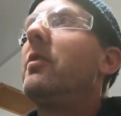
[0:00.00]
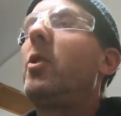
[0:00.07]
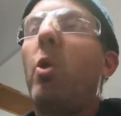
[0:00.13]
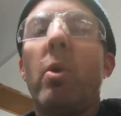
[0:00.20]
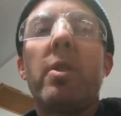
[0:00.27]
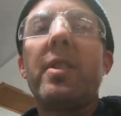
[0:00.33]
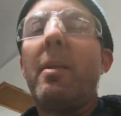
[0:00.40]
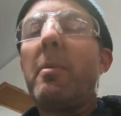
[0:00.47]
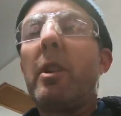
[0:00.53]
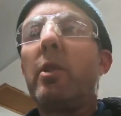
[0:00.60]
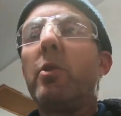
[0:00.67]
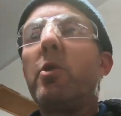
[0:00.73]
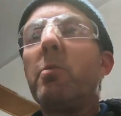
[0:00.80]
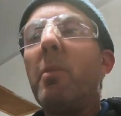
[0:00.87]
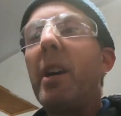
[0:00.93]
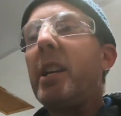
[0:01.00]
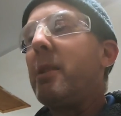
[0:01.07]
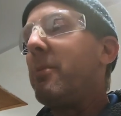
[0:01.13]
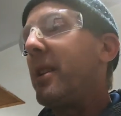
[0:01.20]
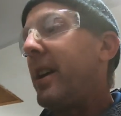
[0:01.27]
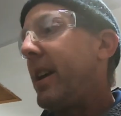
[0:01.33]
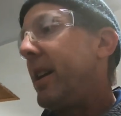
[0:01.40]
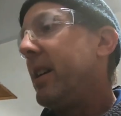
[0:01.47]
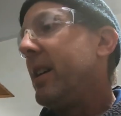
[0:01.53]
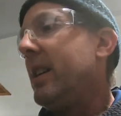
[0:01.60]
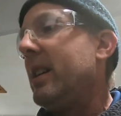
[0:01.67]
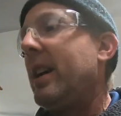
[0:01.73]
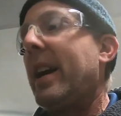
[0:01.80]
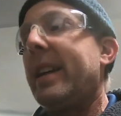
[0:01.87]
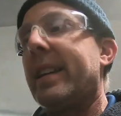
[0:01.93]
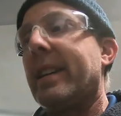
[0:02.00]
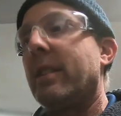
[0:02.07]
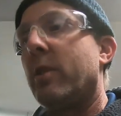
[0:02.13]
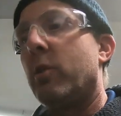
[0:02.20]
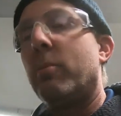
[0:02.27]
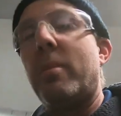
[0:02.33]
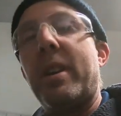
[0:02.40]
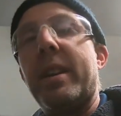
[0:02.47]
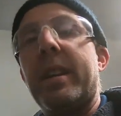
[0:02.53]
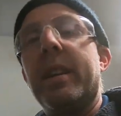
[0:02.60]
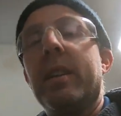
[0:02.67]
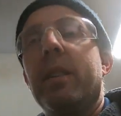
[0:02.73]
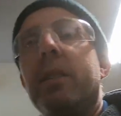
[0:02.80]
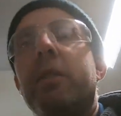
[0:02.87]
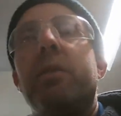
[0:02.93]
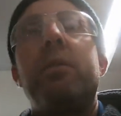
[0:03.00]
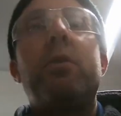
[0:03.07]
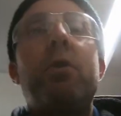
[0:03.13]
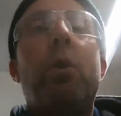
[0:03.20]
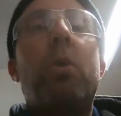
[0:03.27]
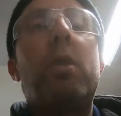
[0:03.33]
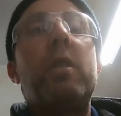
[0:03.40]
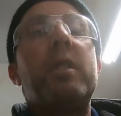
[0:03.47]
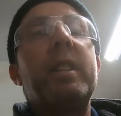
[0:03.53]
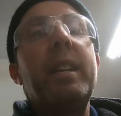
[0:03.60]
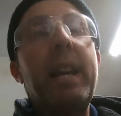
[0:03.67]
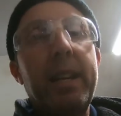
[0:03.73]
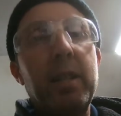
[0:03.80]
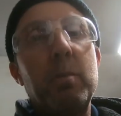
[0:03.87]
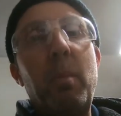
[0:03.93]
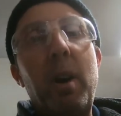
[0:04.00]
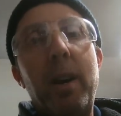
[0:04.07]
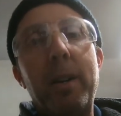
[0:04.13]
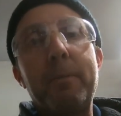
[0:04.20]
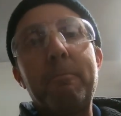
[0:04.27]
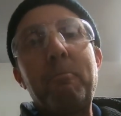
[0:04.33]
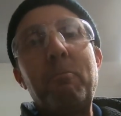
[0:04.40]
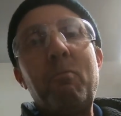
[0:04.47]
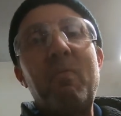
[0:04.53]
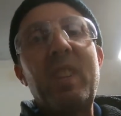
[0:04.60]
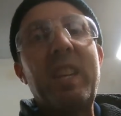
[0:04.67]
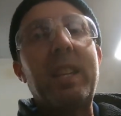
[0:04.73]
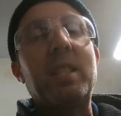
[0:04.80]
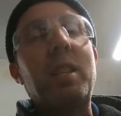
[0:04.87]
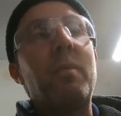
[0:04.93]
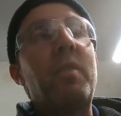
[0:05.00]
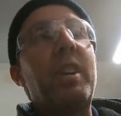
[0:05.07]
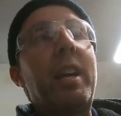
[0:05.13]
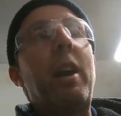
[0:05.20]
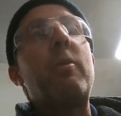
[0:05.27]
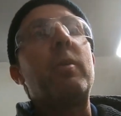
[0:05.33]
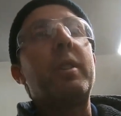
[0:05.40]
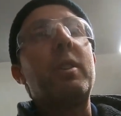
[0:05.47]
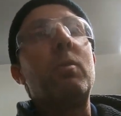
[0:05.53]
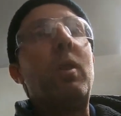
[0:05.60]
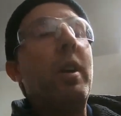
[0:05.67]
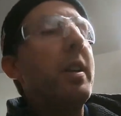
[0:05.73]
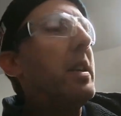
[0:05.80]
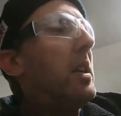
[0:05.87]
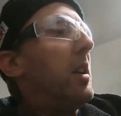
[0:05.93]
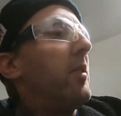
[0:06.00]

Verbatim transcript: Of course, I'm going to lose money, but hey, I can get a little money toward the next mod, get something I really want.